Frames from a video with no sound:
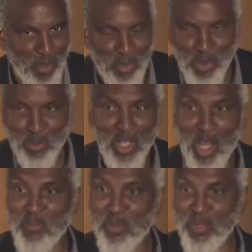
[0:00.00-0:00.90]
People
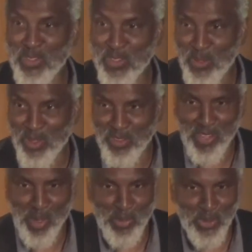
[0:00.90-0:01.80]
come to Minnesota for
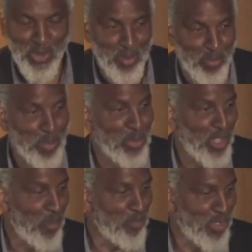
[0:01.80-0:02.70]
opportunity. People
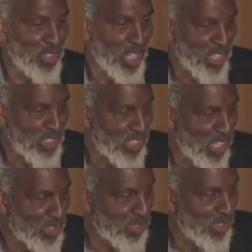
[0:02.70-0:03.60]
come to the United States